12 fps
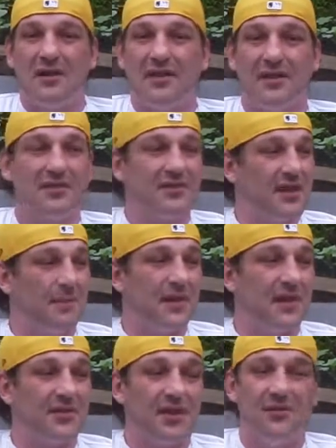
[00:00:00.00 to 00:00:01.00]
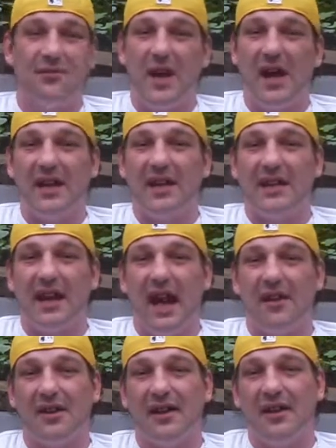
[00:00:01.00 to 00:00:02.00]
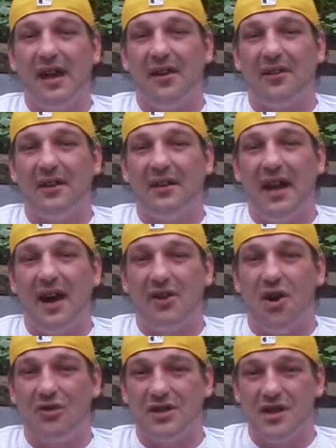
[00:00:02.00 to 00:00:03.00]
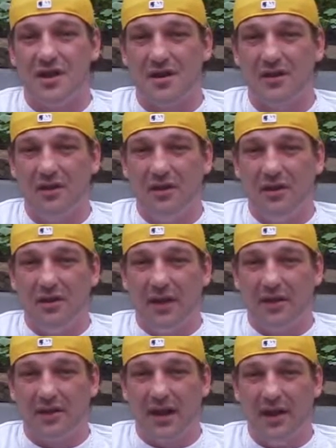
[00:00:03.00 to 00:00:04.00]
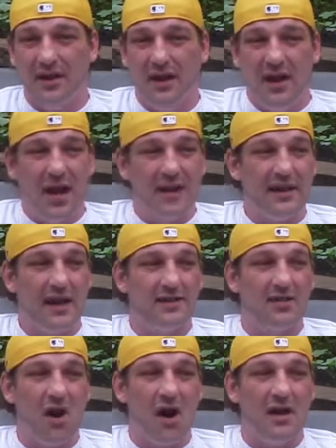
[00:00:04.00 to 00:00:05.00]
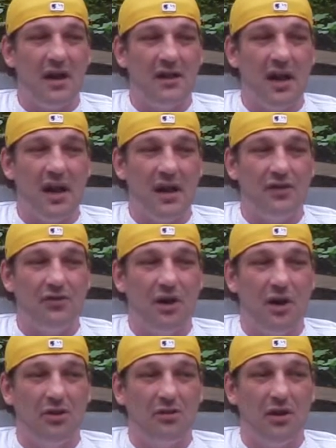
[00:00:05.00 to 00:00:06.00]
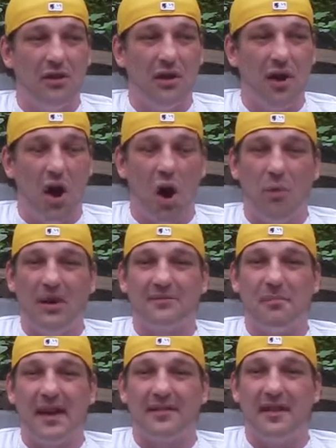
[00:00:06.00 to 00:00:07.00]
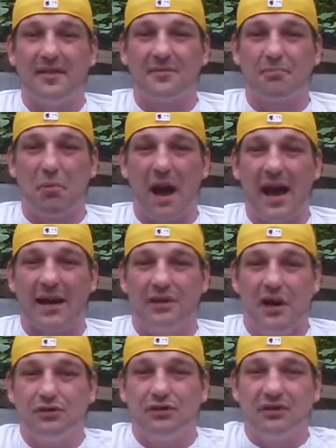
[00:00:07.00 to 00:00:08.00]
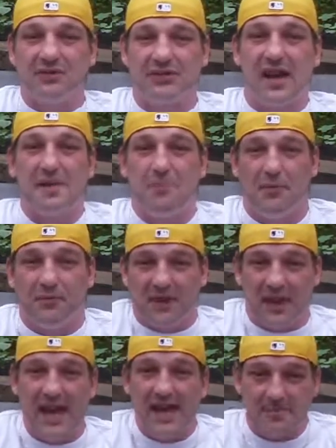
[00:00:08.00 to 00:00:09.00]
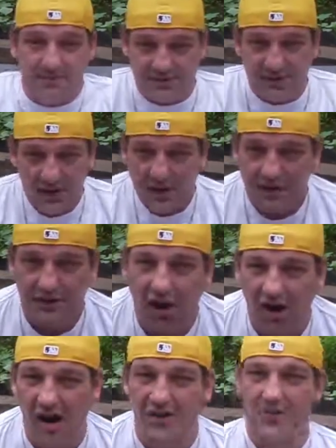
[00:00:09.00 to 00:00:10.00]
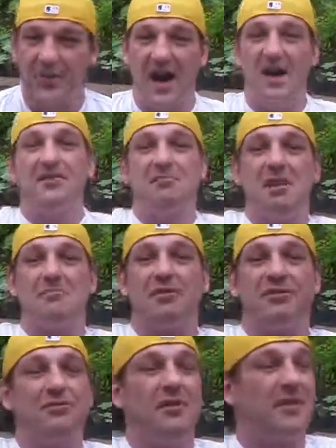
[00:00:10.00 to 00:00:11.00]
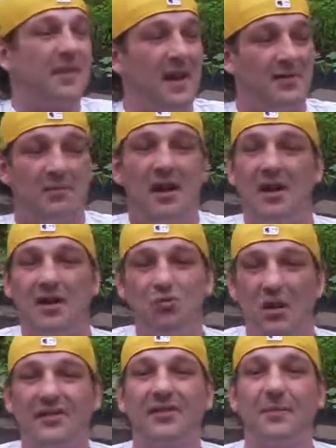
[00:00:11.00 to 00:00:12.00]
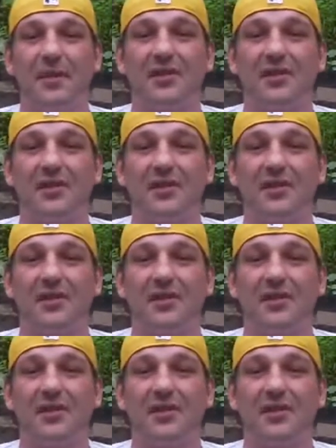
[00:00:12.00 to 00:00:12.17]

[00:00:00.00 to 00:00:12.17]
something that's going to fade in and out, in and out, in and out all year, okay? And you know, always make these braggadocious type of claims, you know, 100,000 members, 200,000. You want something that's